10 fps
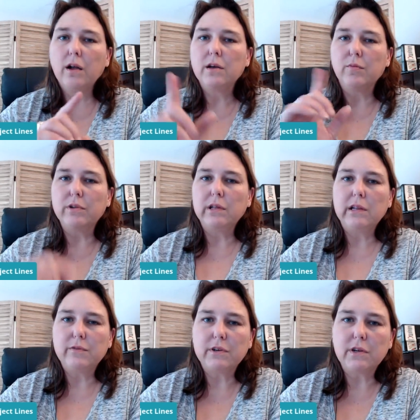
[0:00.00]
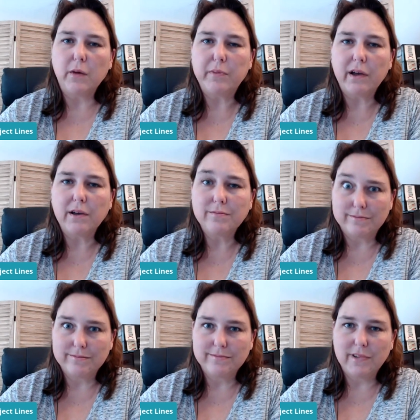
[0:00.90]
Completely different topic.
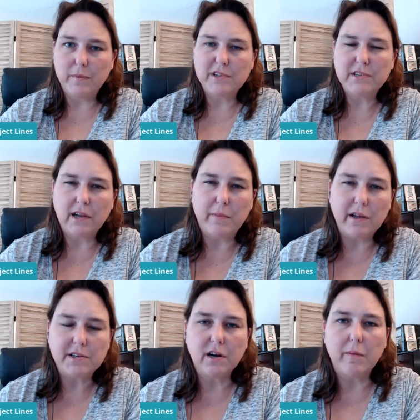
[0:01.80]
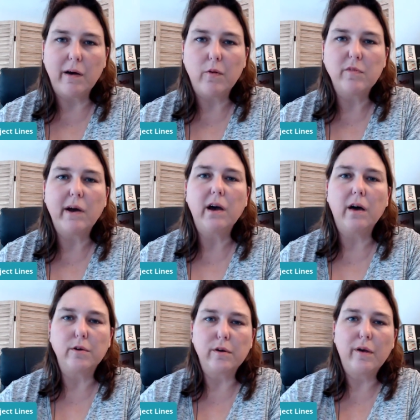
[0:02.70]
I'm excited about share about one of my
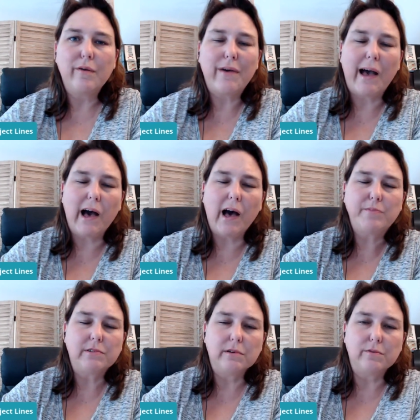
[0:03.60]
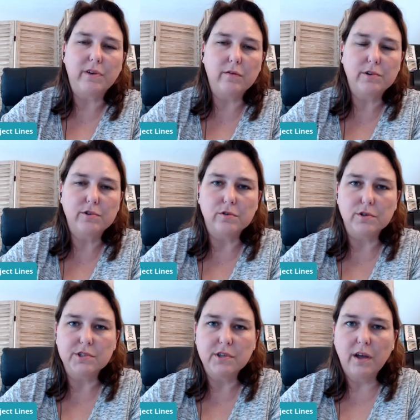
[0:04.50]
other absolute favorite
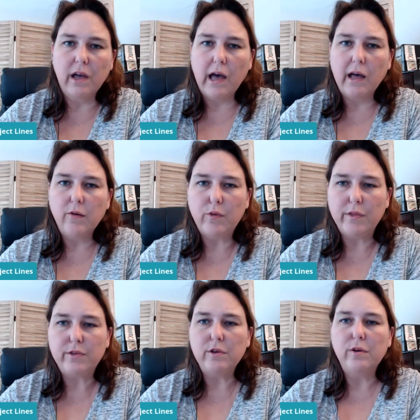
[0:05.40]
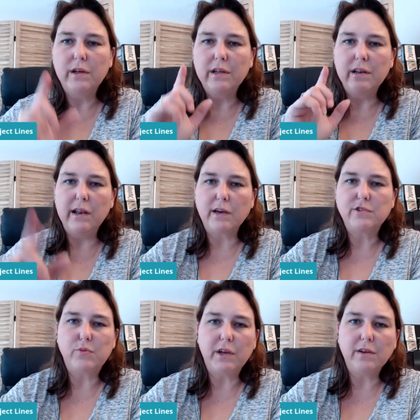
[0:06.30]
tools with you
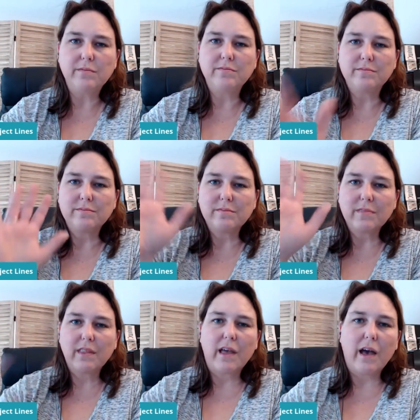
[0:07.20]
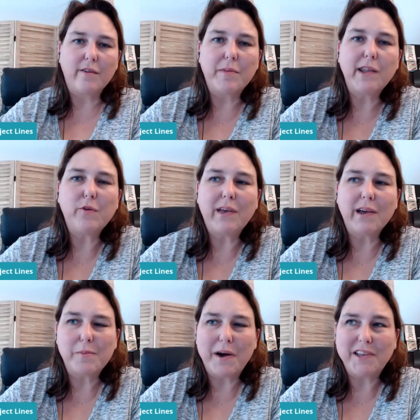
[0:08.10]
next week. Have a mighty week,
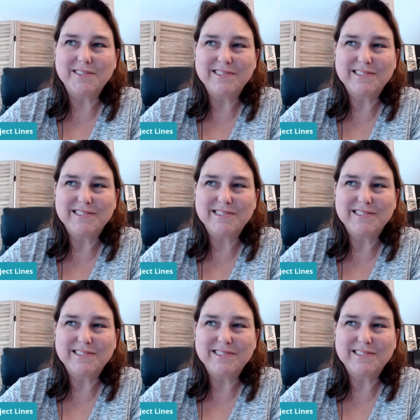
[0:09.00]
everybody.